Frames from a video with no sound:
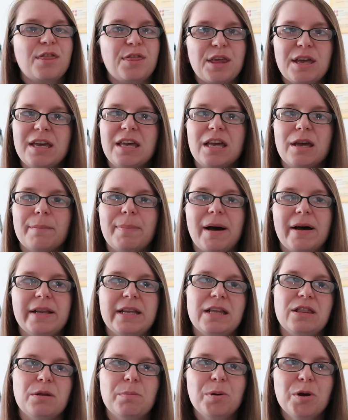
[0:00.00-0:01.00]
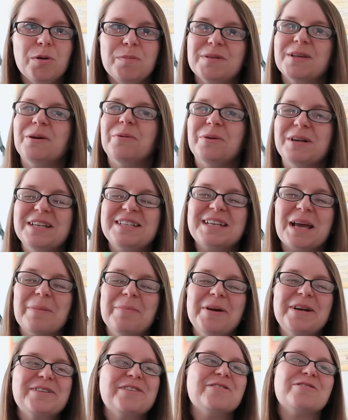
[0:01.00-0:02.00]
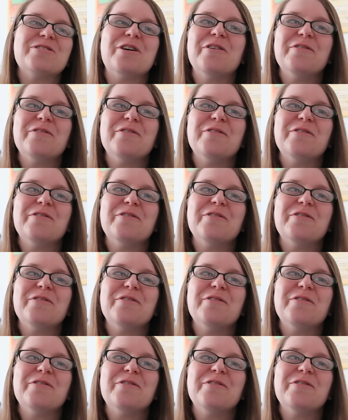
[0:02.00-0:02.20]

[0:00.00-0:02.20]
thinking about it and the poops I wanted to get pictures